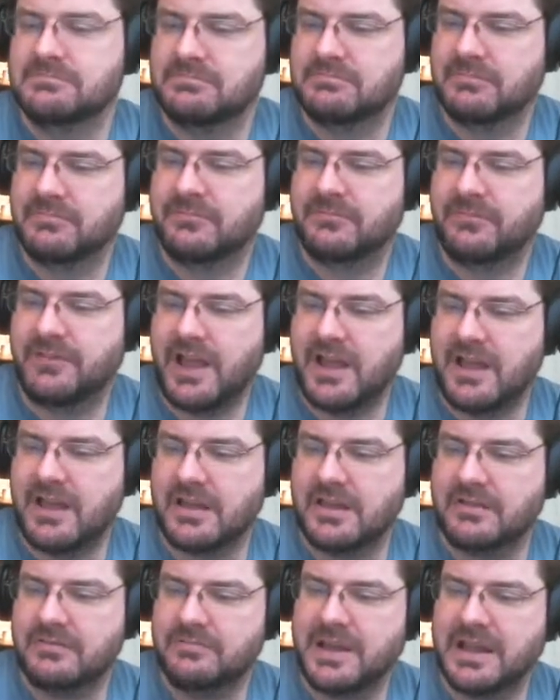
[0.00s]

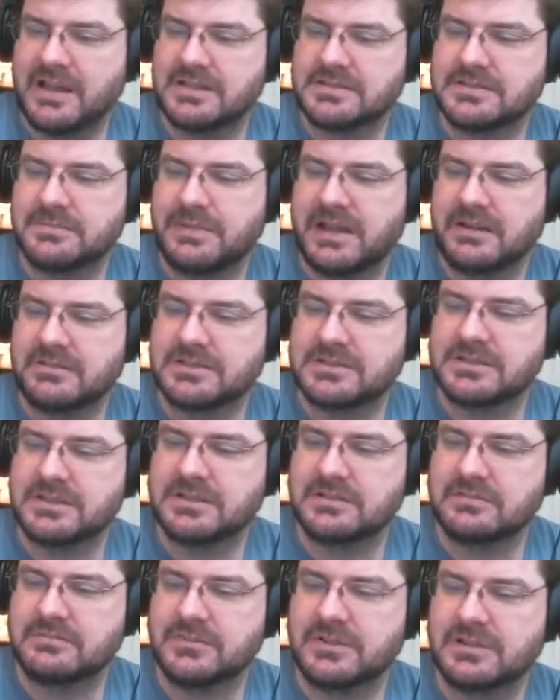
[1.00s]
5, Balance of Power's
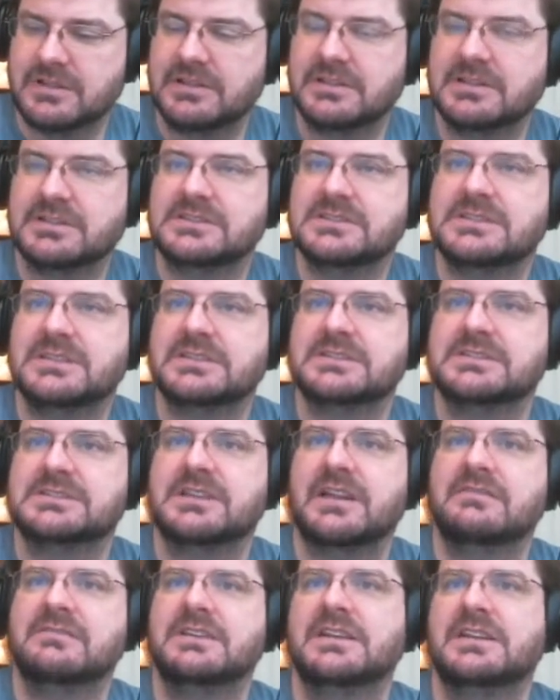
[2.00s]
done. Working on 6,
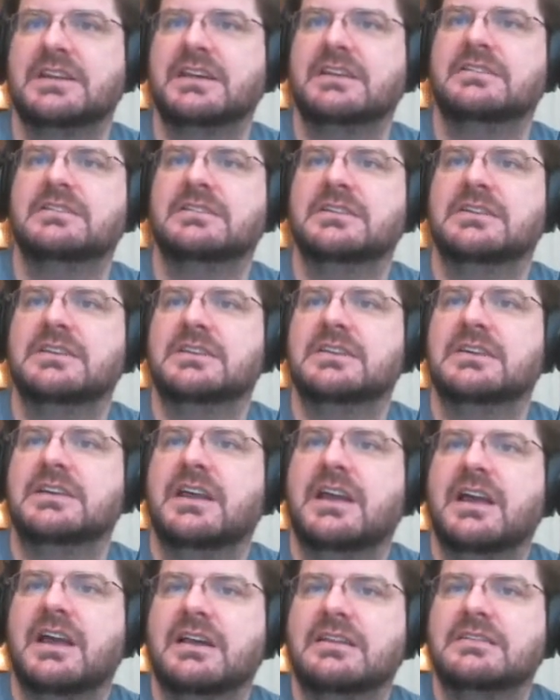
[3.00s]
7, and 8
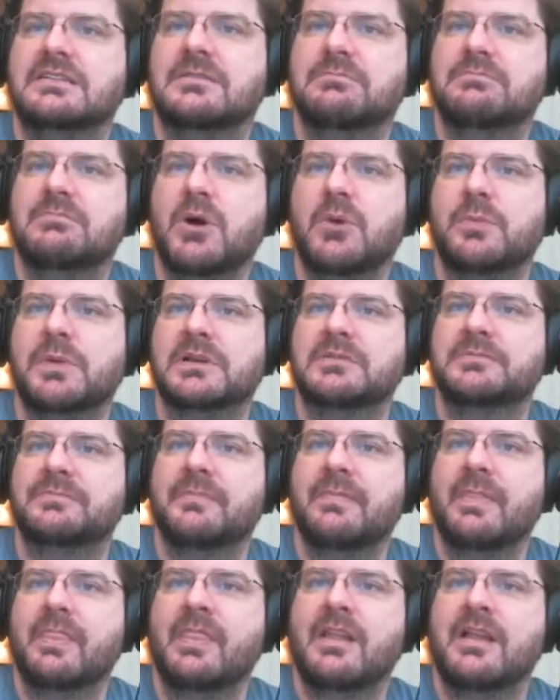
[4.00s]
at the moment.
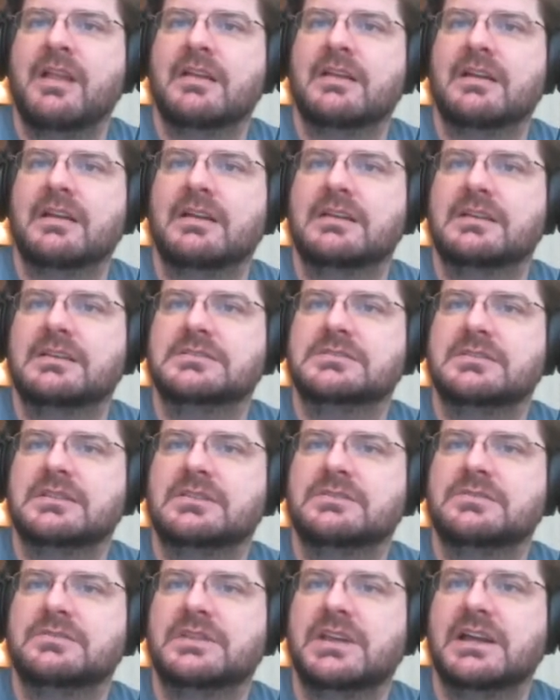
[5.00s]
So
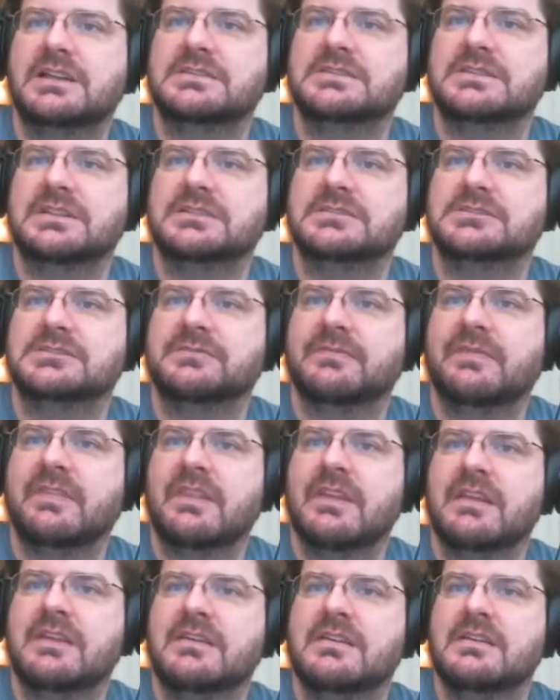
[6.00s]
that's where that stands.
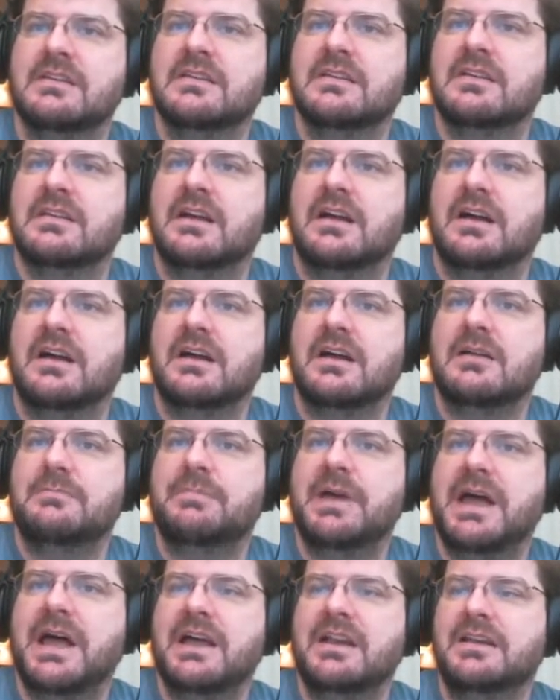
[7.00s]

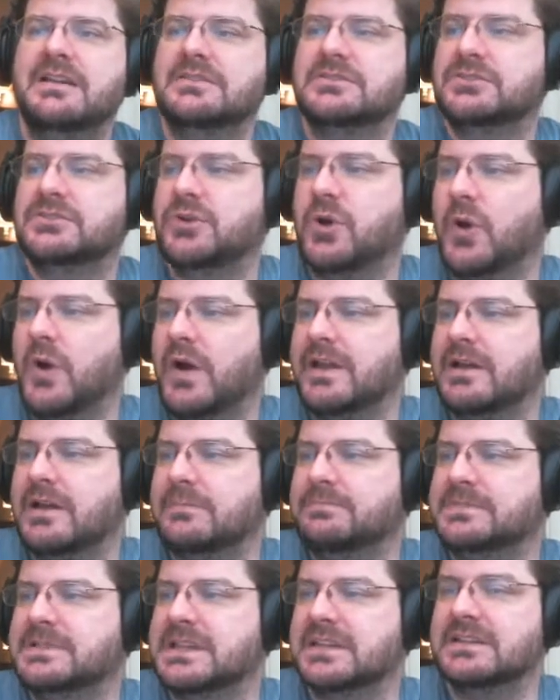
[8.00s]
Pet toy
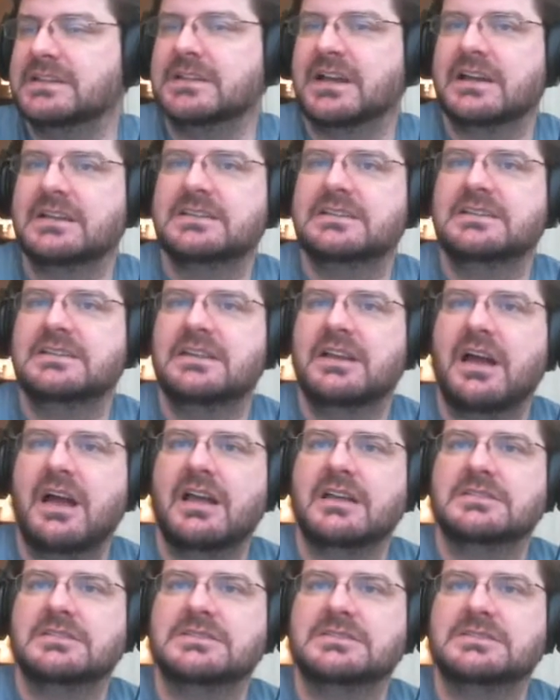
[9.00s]
update. I did not